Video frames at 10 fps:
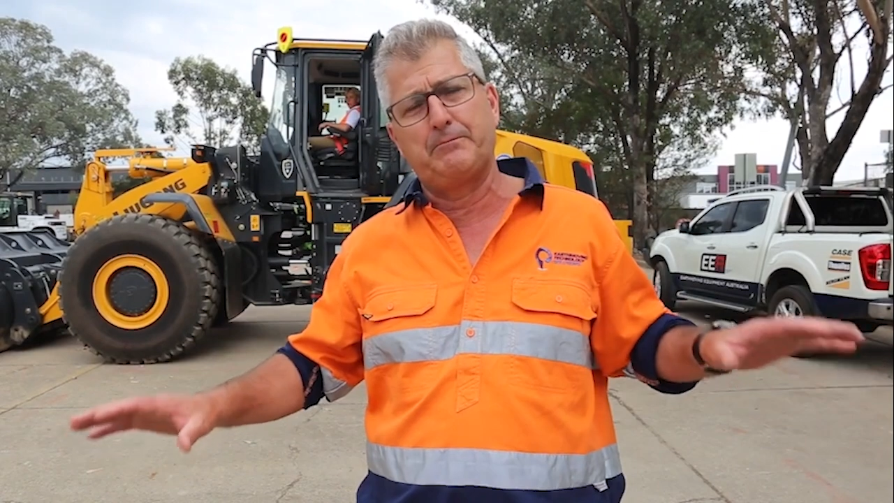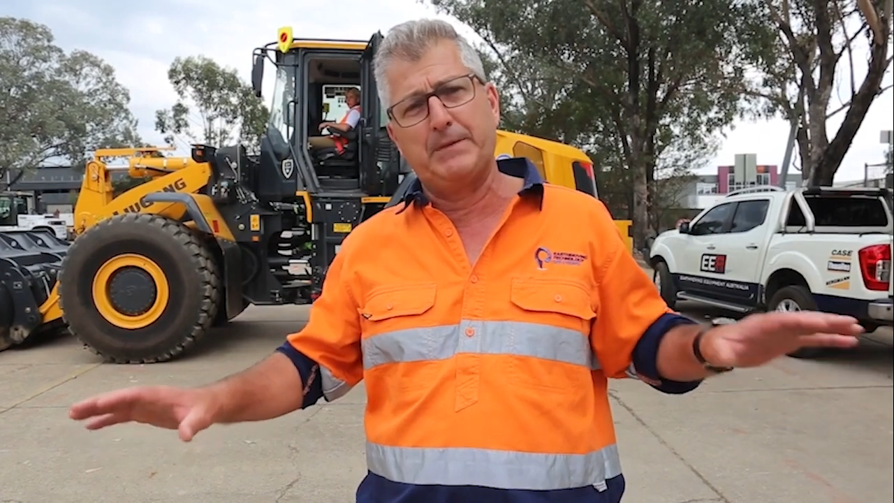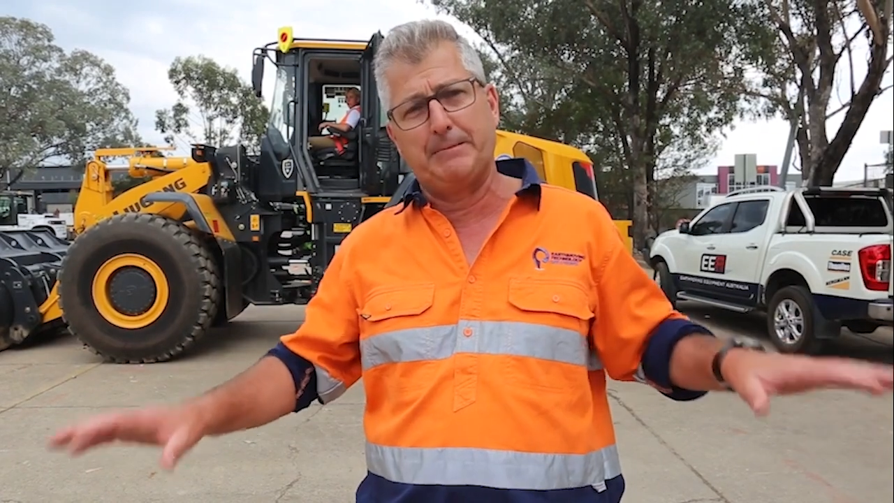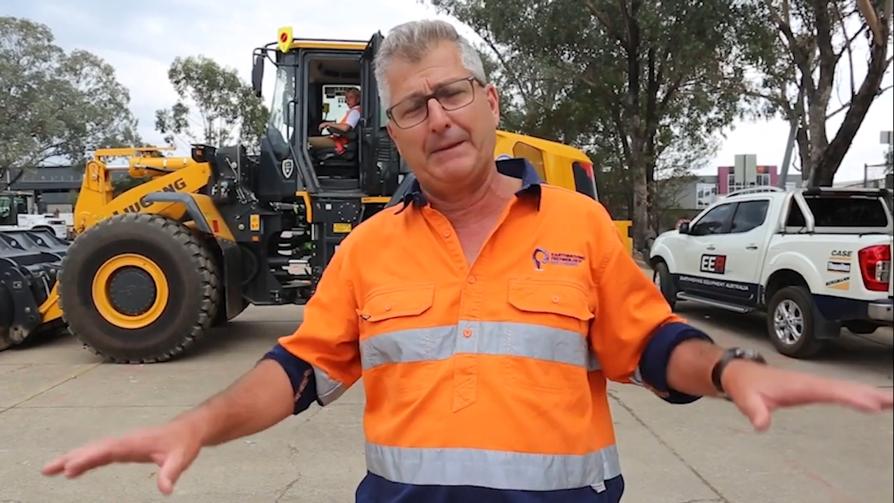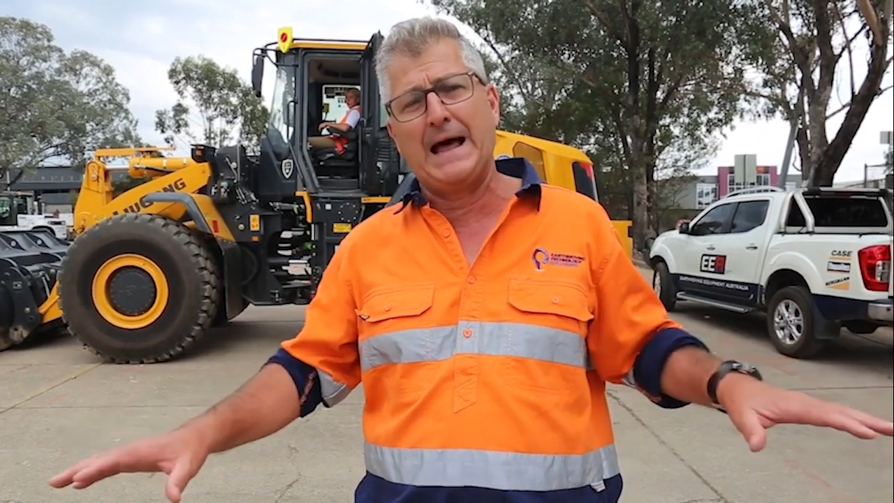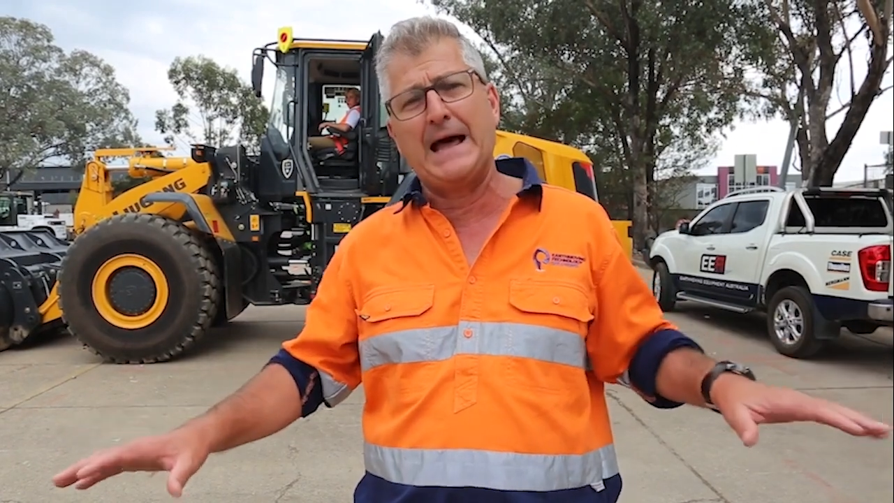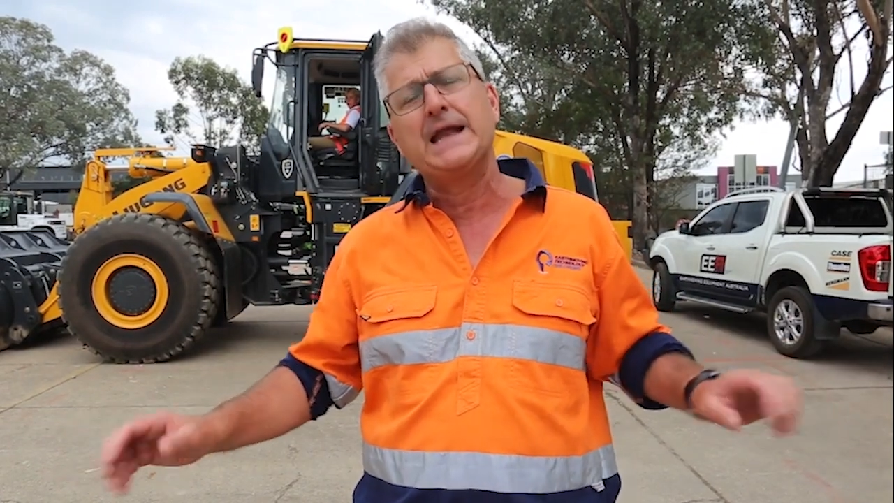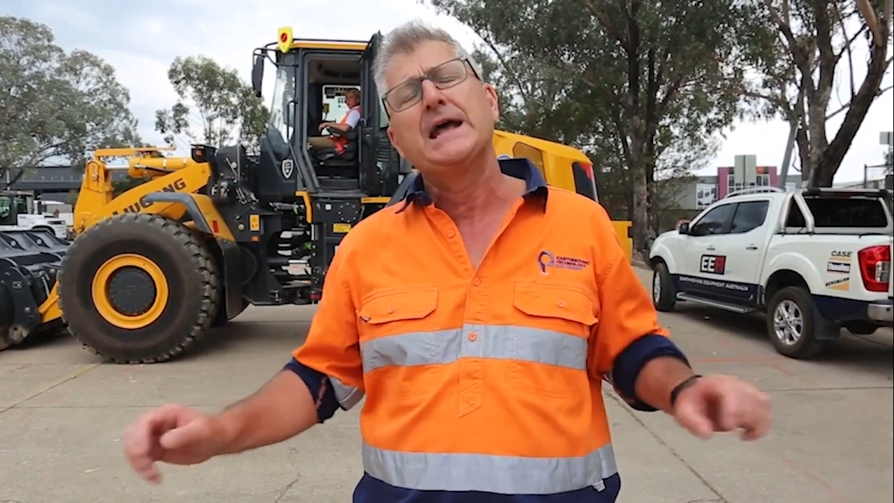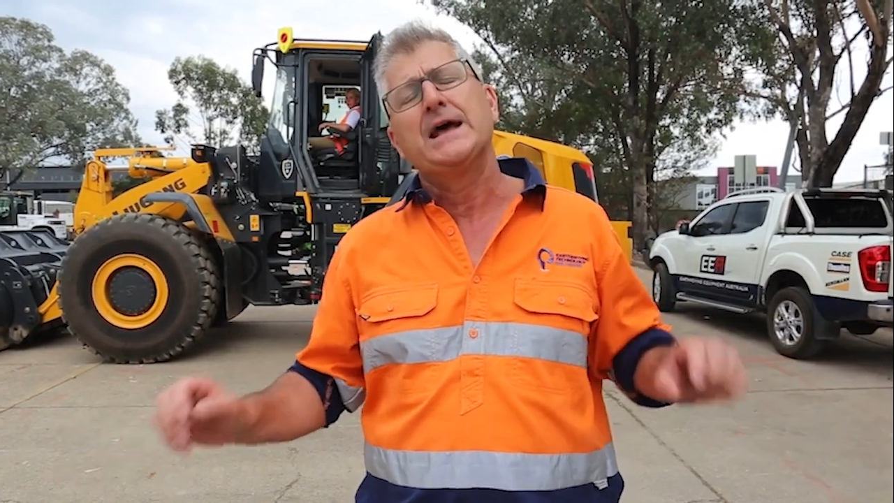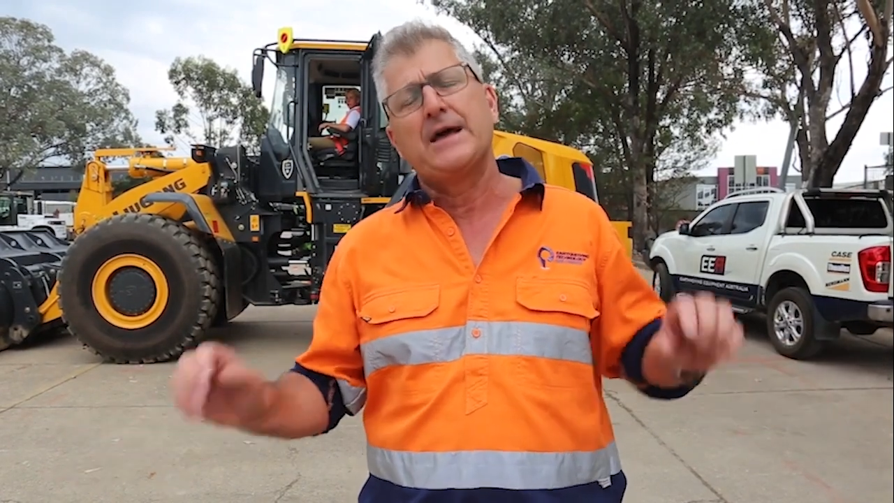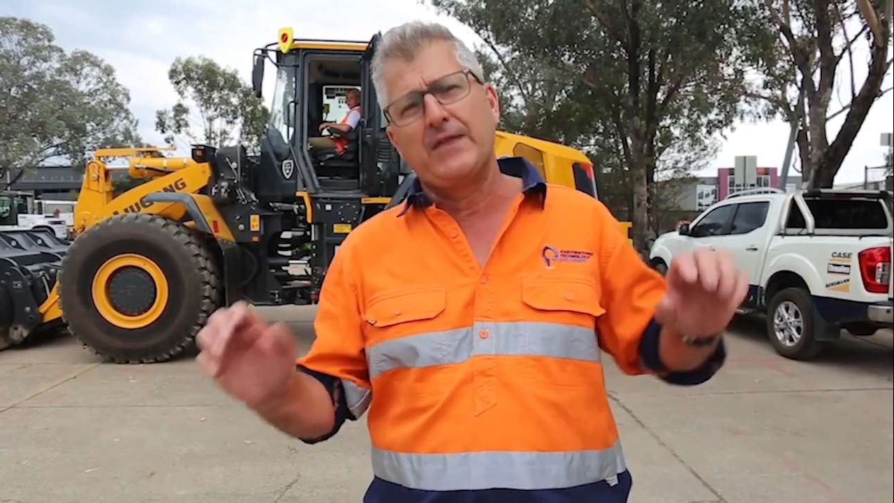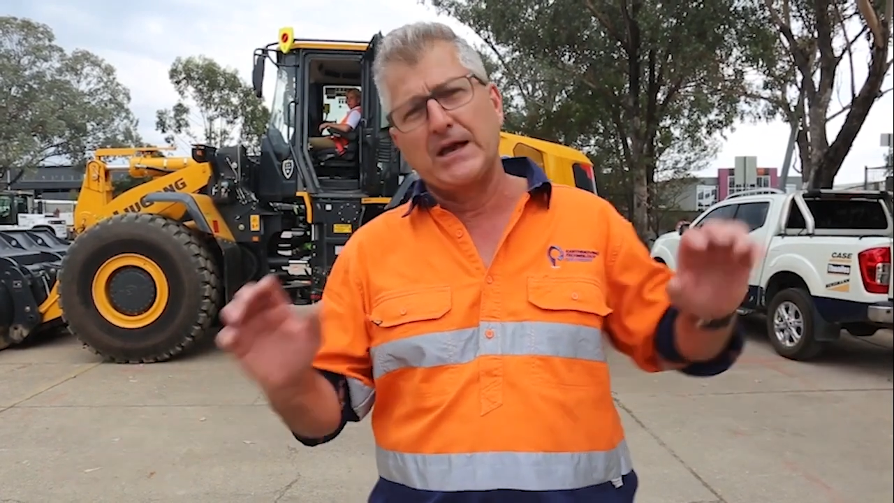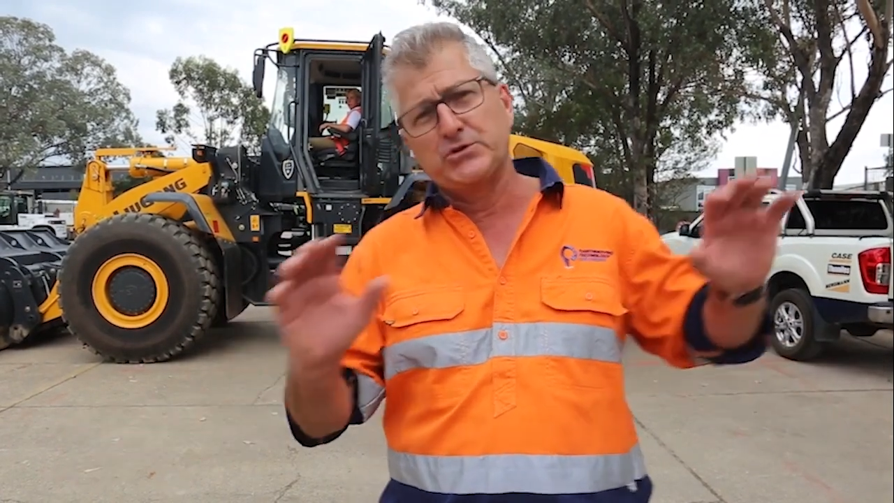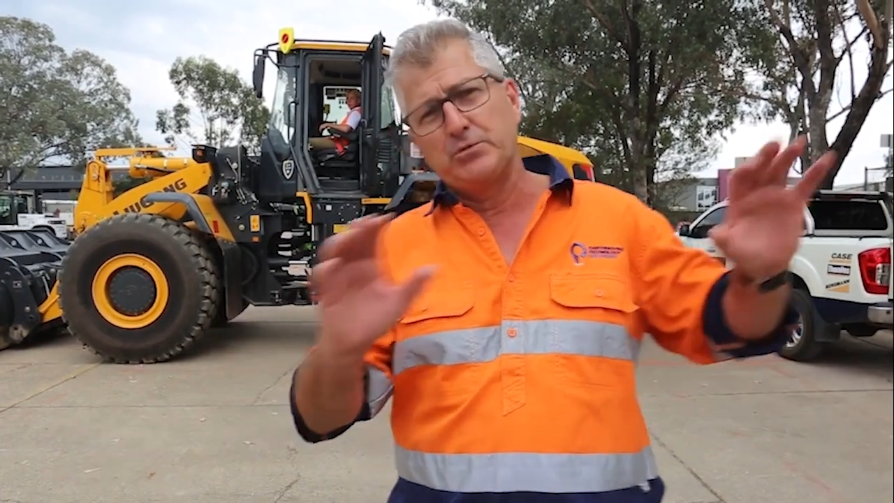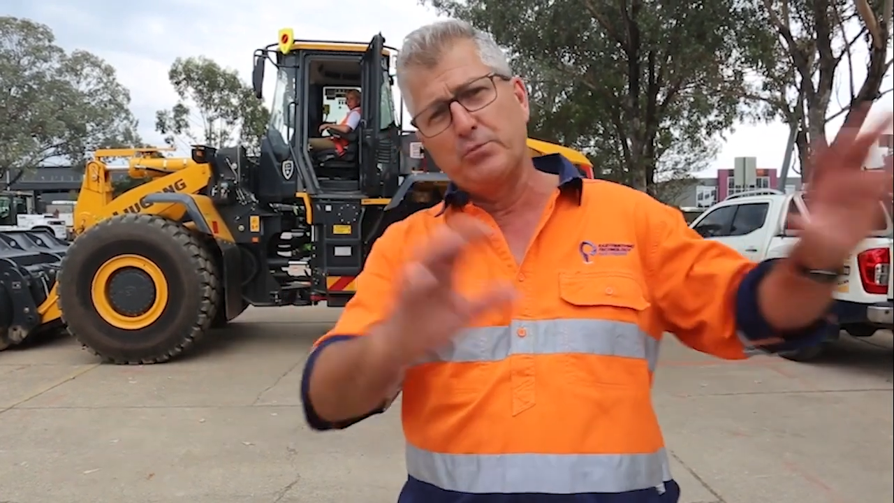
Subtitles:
bit of plant and they should